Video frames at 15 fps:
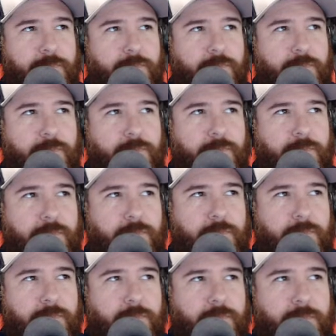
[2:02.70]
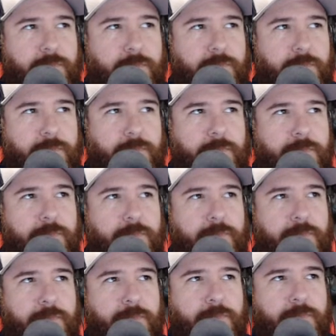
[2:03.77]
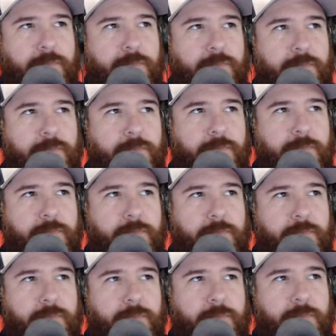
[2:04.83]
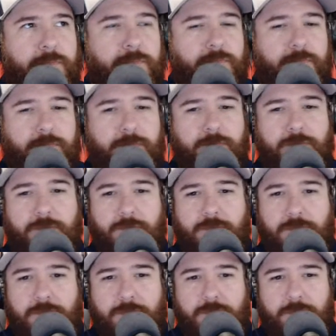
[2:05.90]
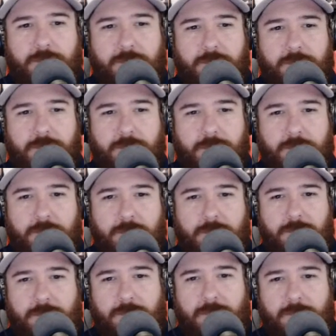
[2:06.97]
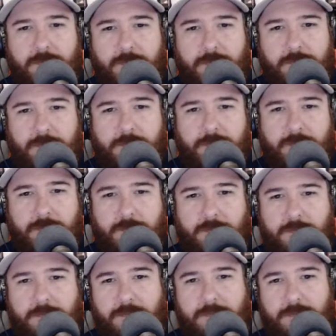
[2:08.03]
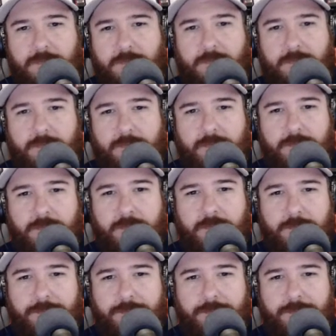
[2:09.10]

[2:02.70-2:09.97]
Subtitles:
(not speaking)